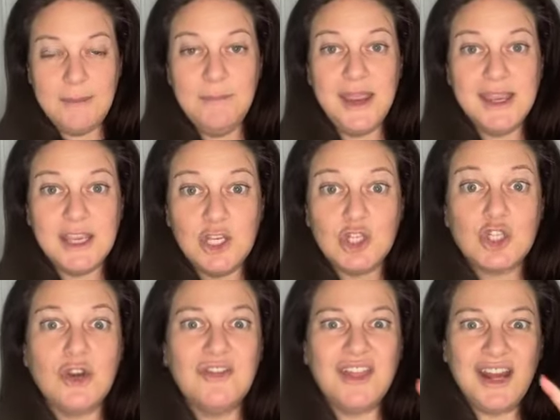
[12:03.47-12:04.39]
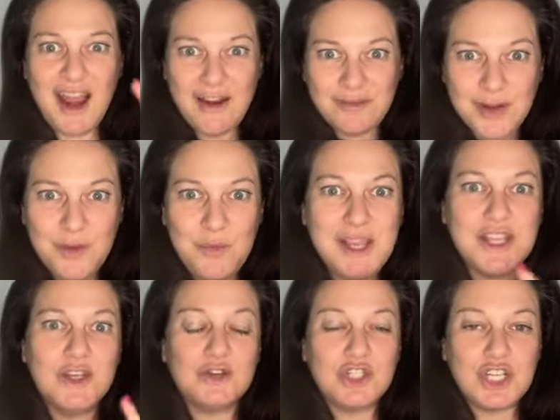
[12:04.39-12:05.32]
And making sure that every
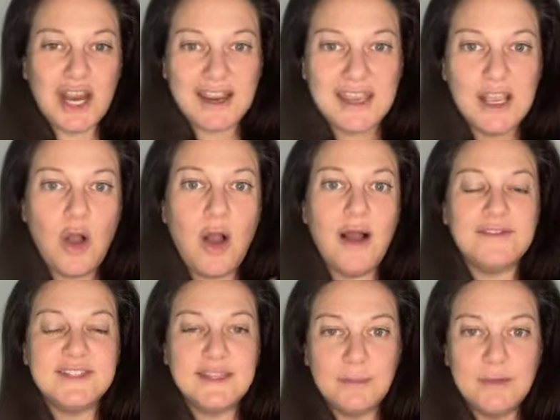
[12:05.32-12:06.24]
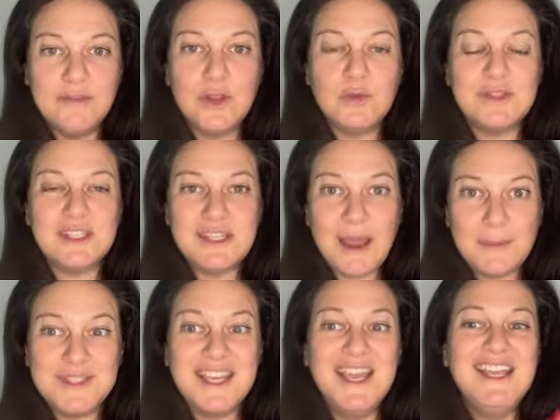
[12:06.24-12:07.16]
week you're checking off some of those
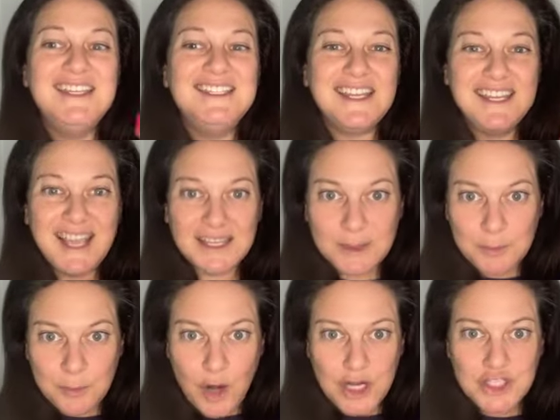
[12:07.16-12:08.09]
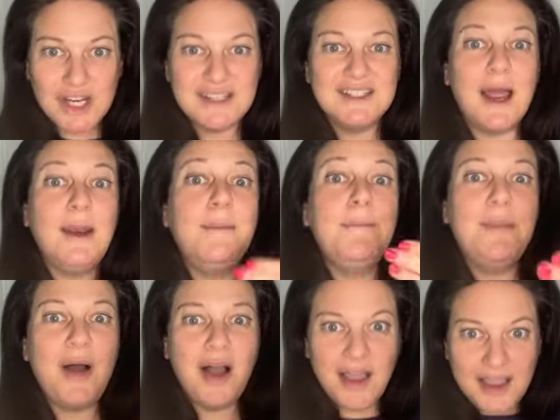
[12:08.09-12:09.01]
steps to get the project done
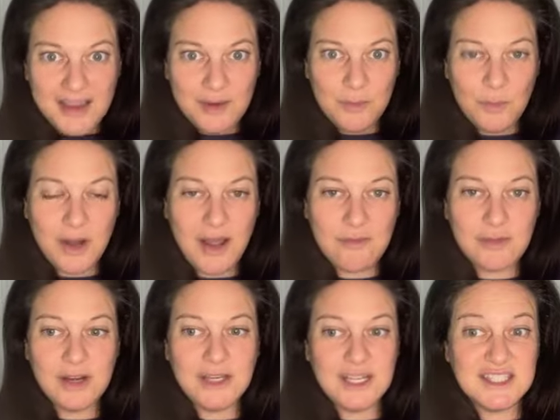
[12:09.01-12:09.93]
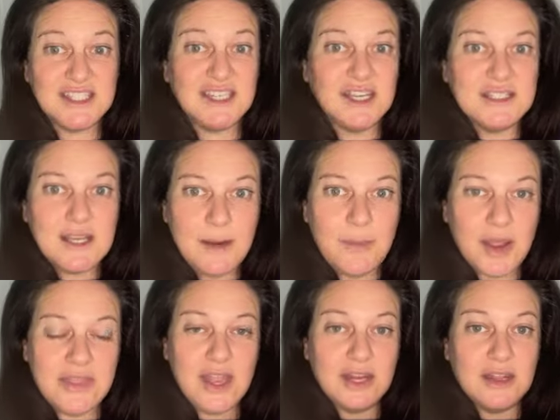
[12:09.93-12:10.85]
by whenever it needs to get done,
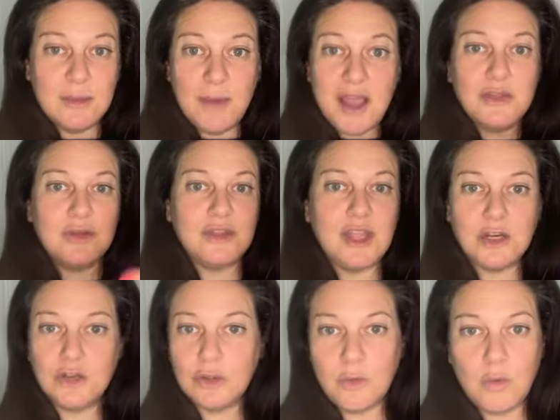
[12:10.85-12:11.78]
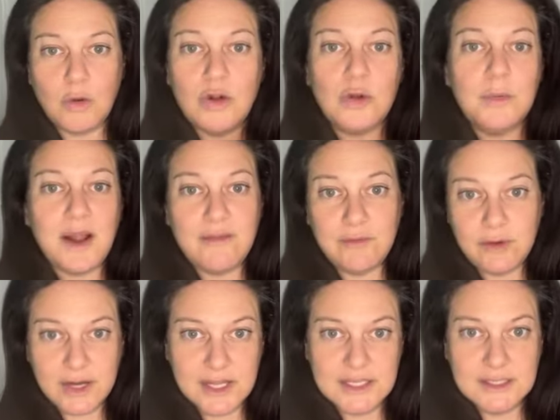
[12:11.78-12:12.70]
by the end of the month or the end of the quarter,
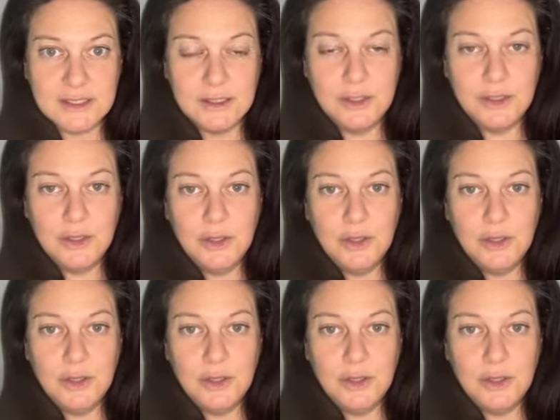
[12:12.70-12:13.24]
whatever it is,